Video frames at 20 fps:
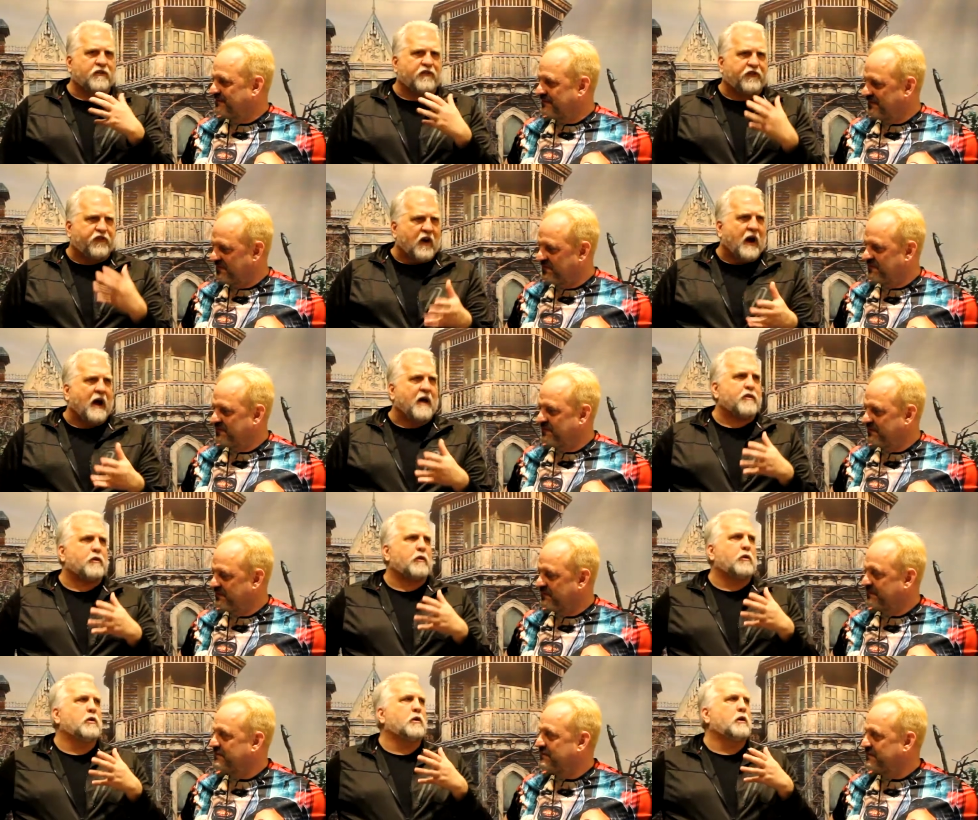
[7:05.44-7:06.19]

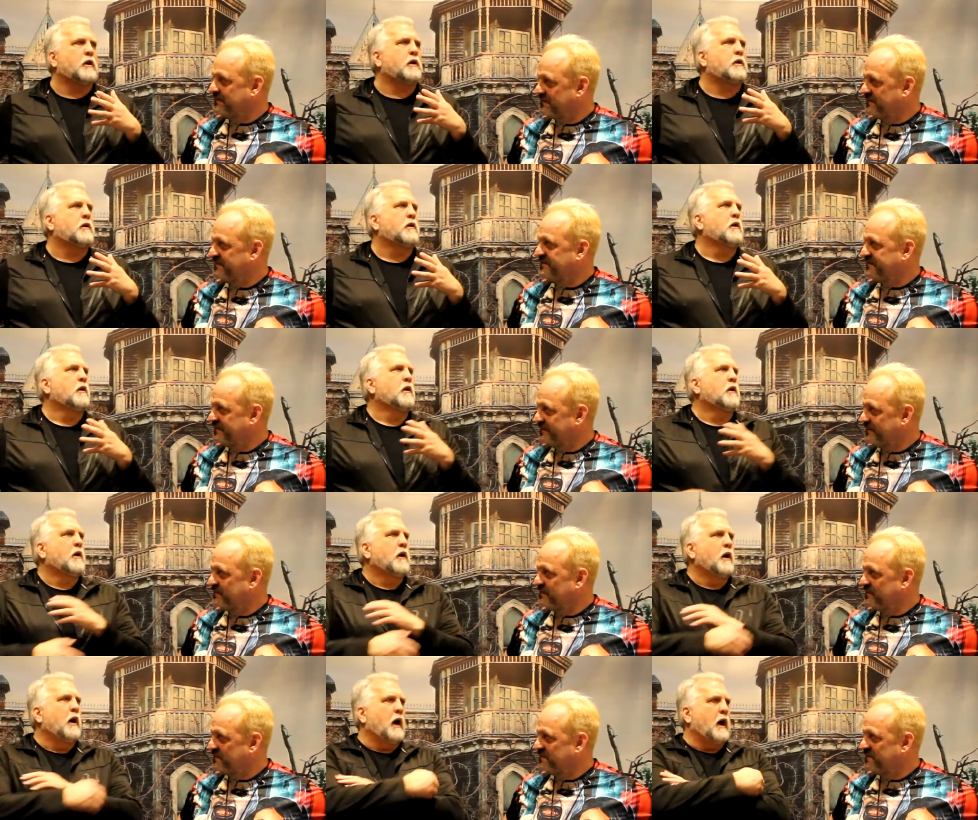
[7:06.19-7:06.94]
Speaker 1: fatherhood
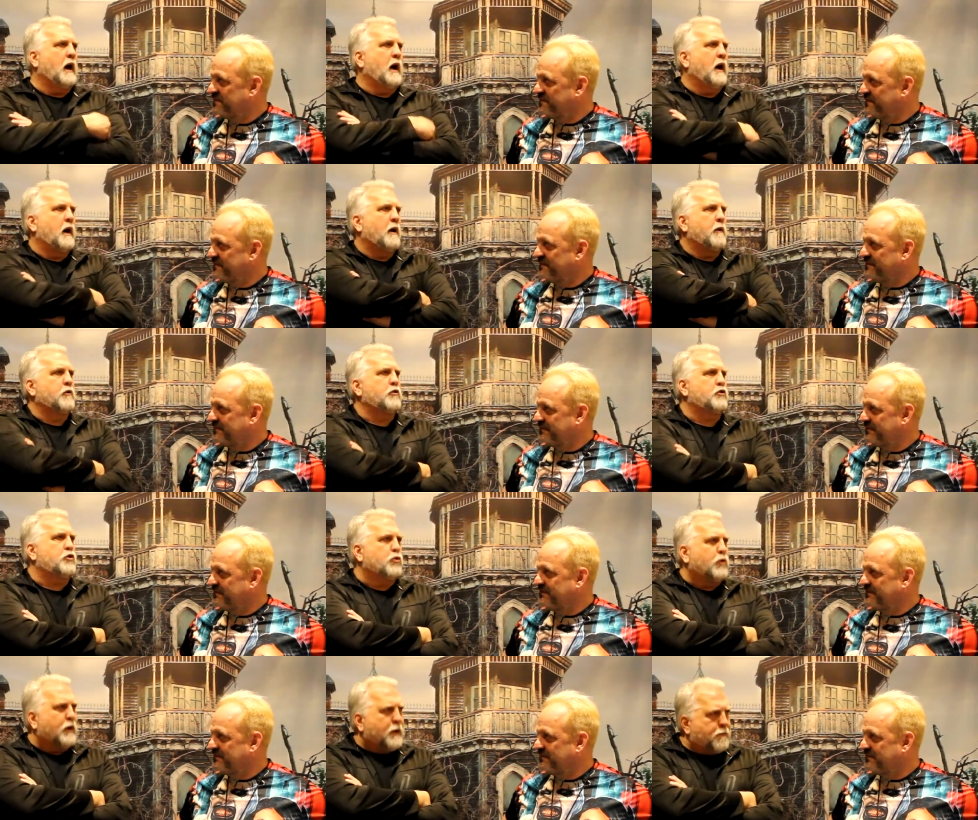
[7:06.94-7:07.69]
uh,
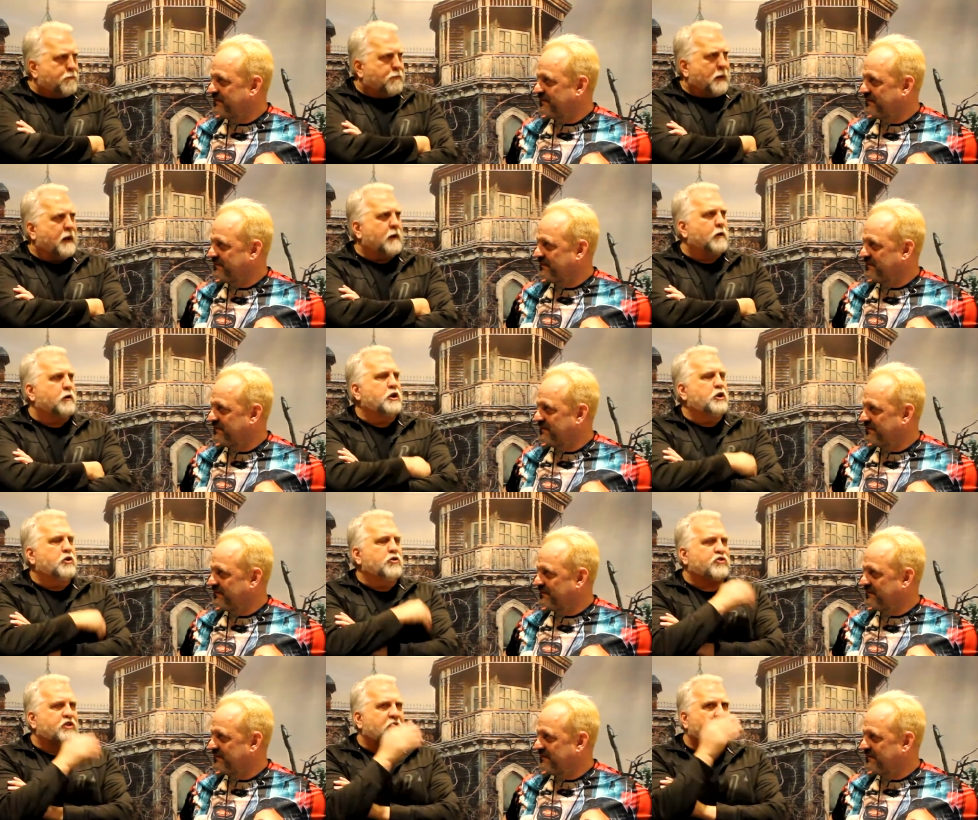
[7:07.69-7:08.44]
doing better
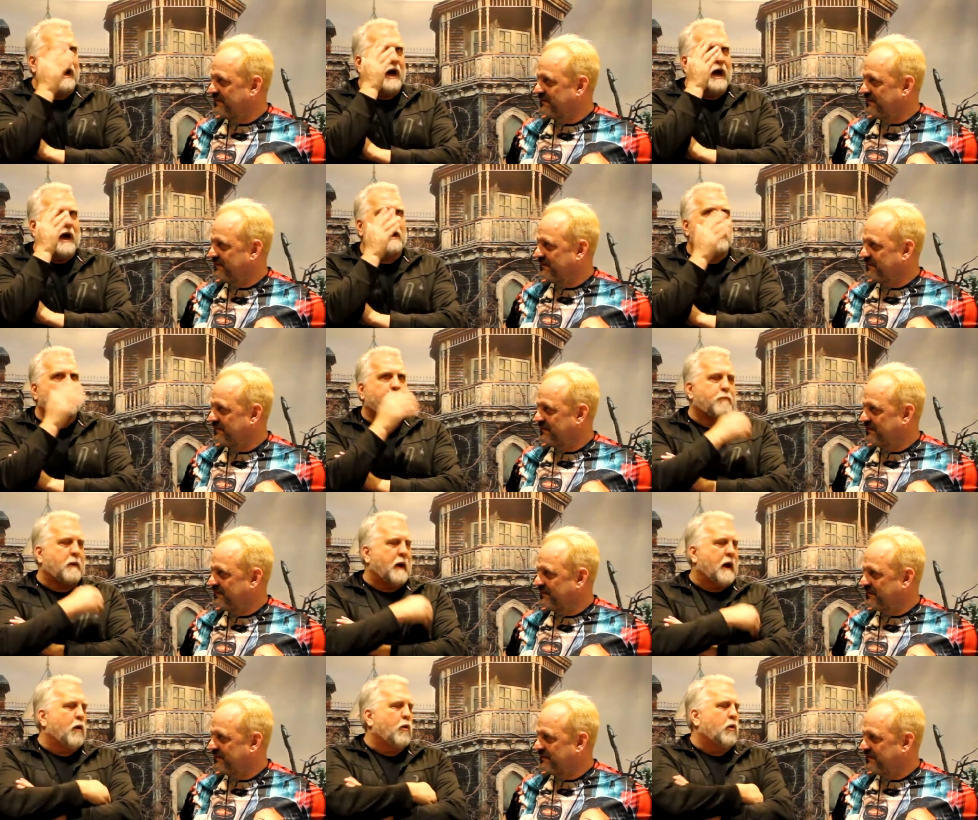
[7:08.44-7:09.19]
using a higher
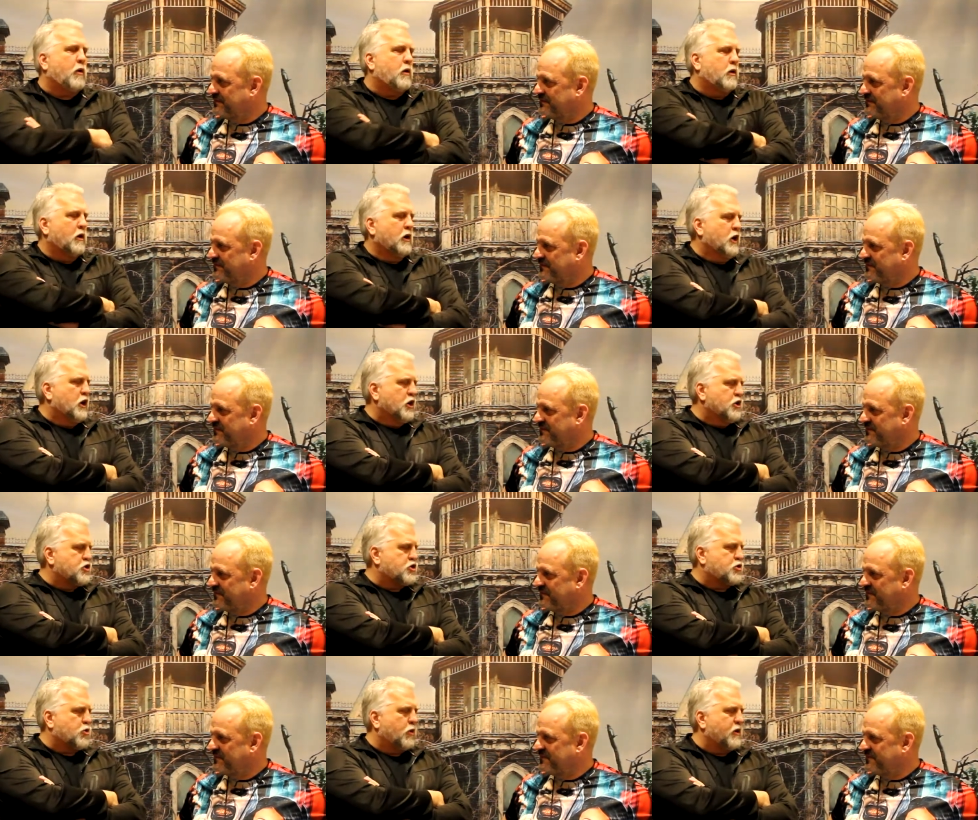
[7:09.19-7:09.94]
power,
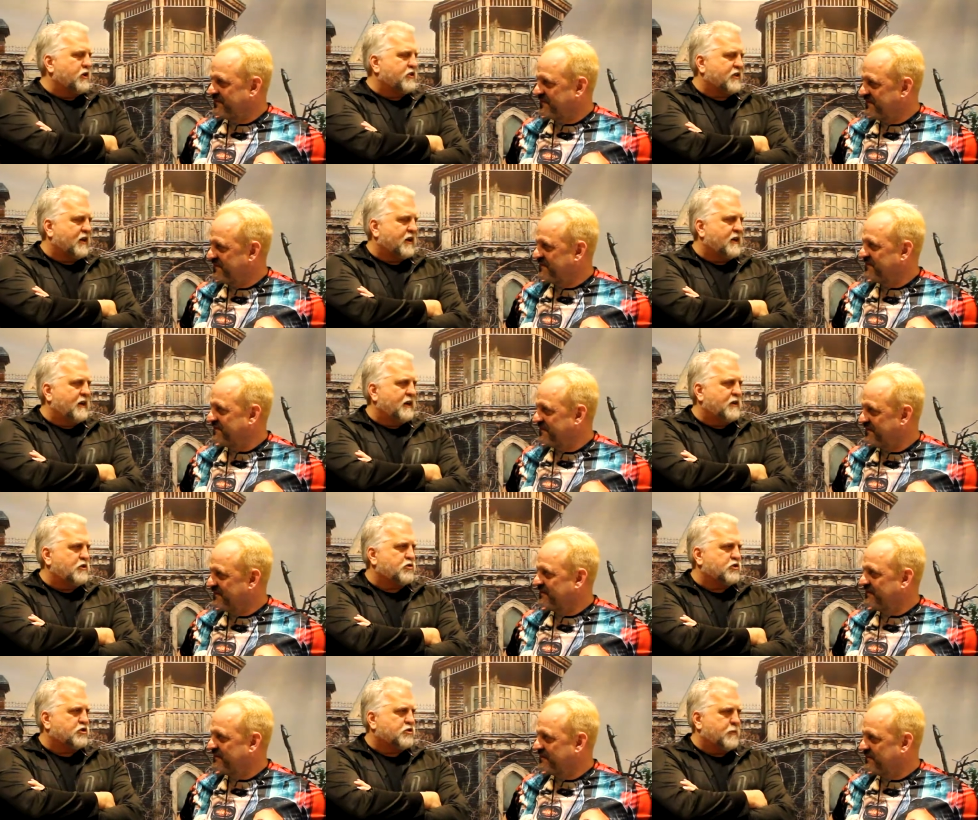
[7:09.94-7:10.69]
stories that
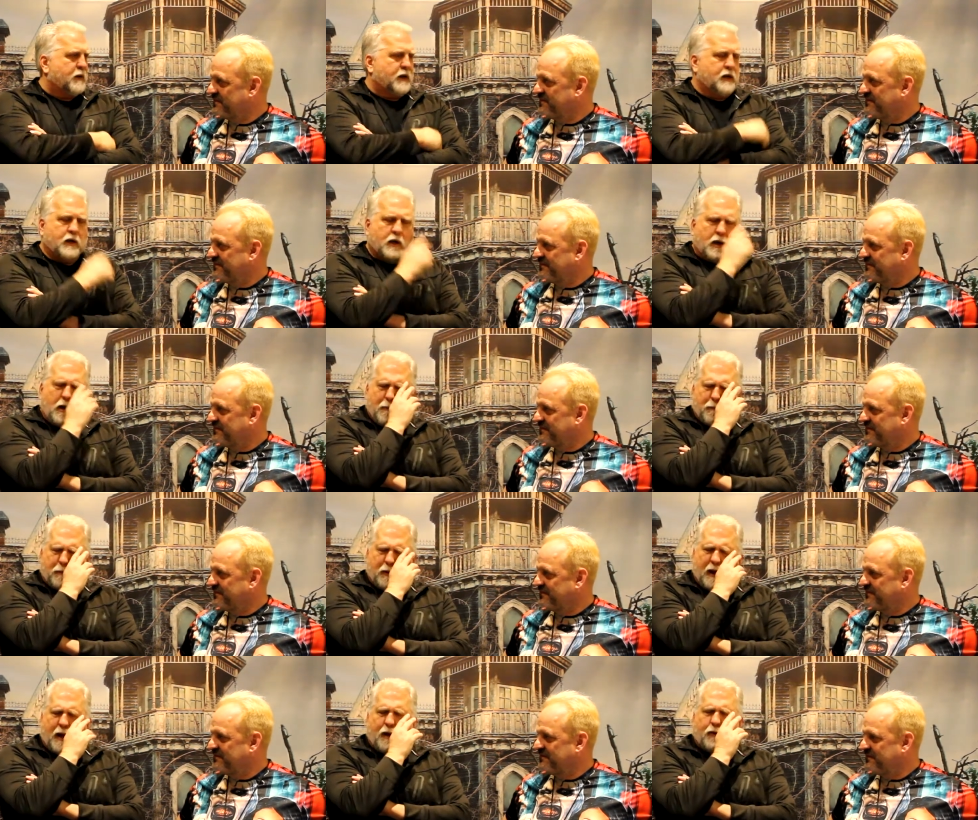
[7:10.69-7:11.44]
interest me.
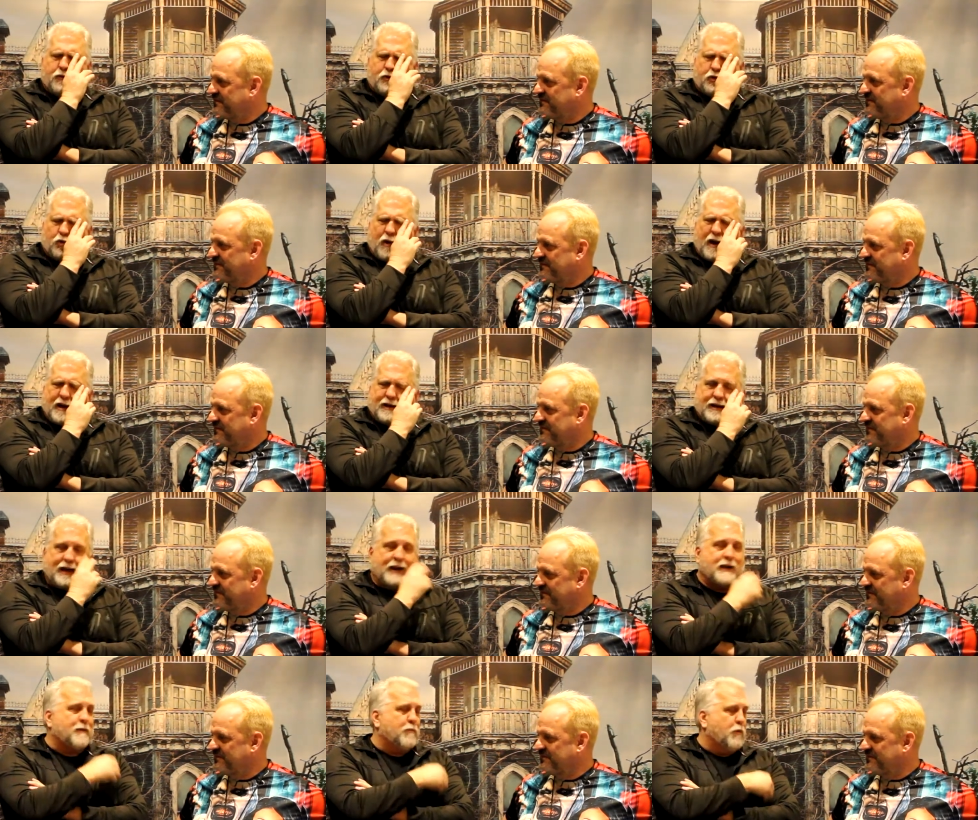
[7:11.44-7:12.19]
But I'll direct
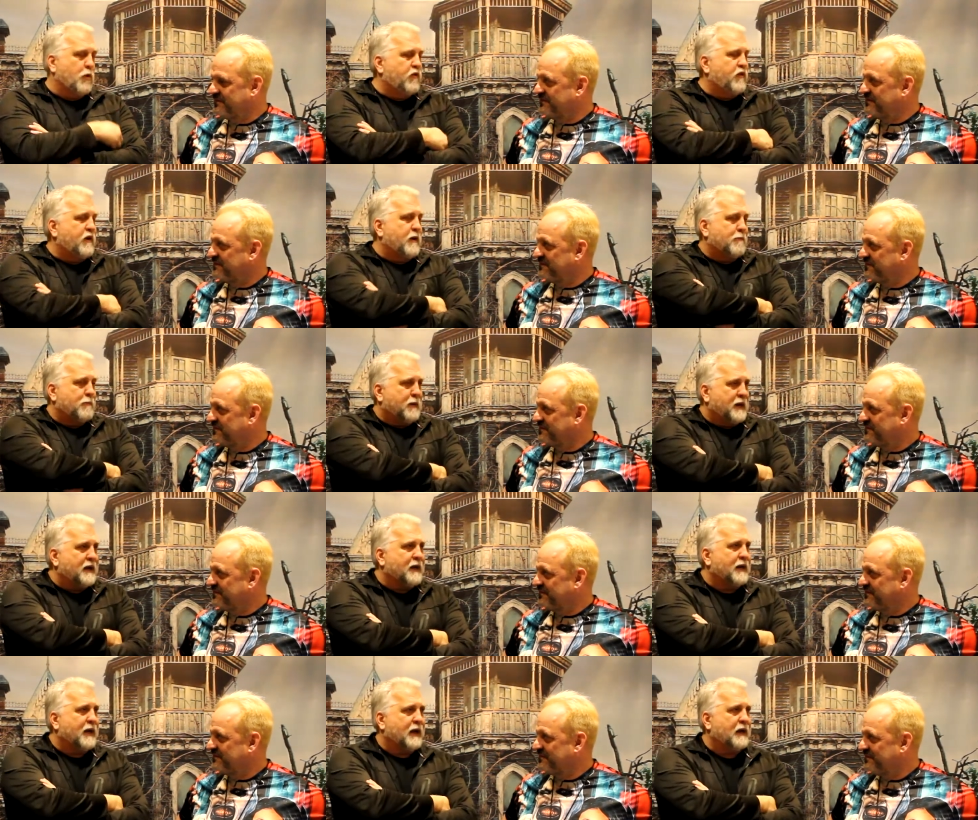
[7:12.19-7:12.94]
any movie and
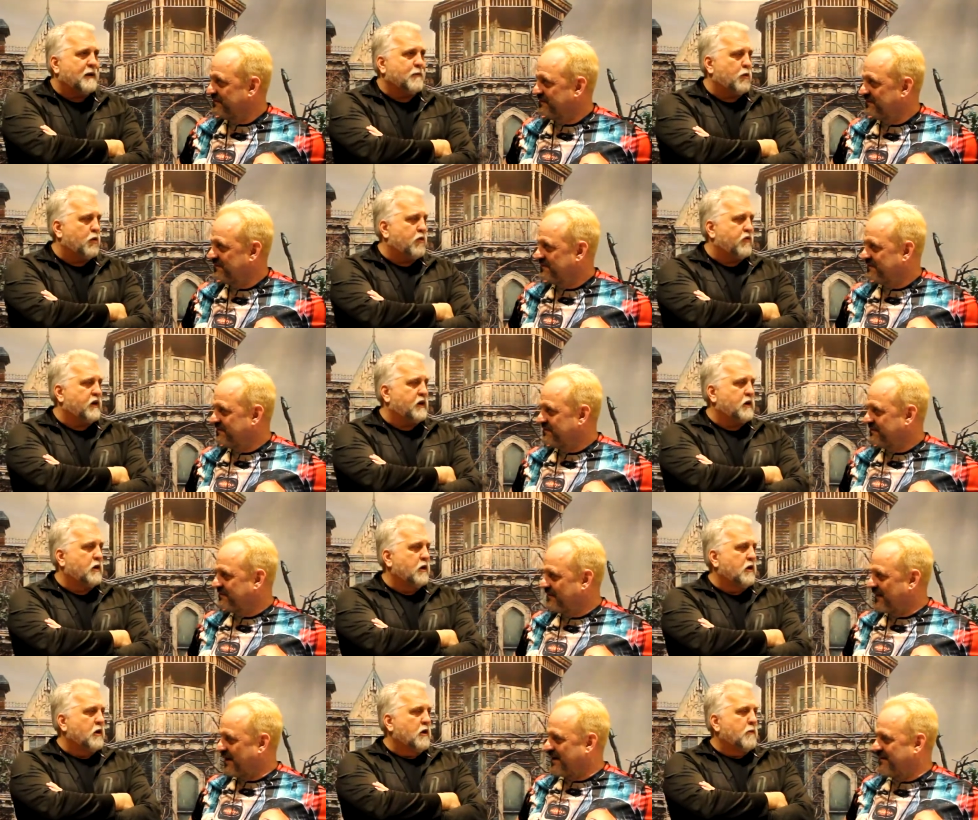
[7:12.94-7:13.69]
be in any movie.
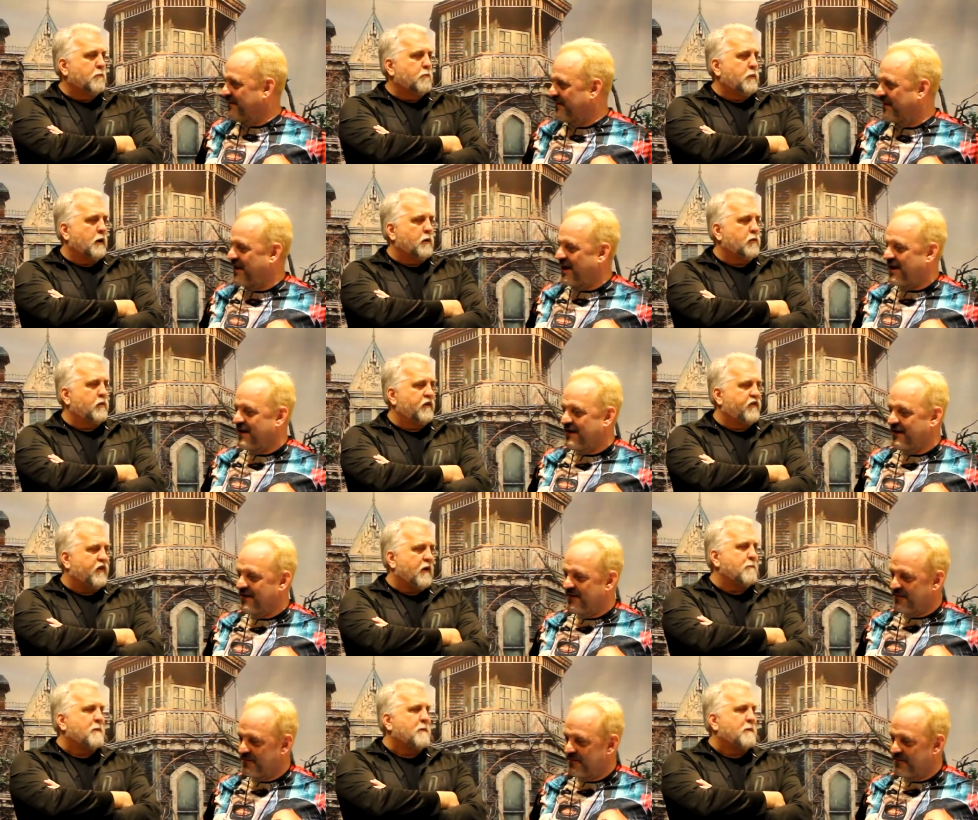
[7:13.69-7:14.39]
But if I'm